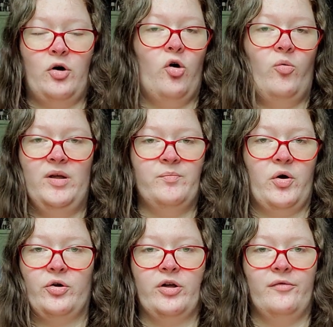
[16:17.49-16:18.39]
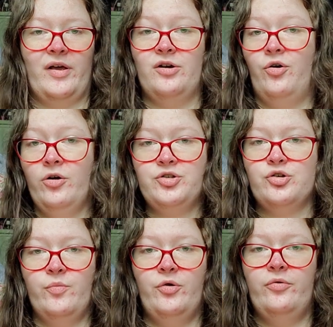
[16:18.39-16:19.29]
all been part of a
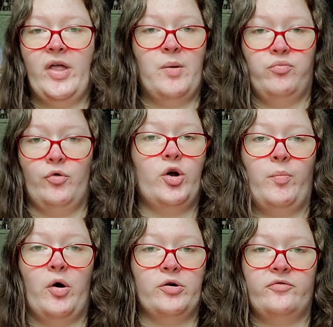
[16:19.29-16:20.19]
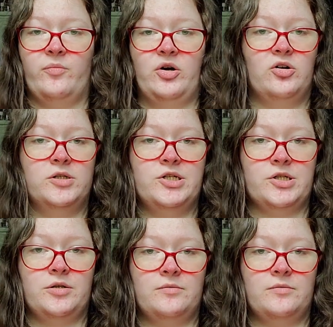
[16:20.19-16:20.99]
larger moon that broke apart from a collision.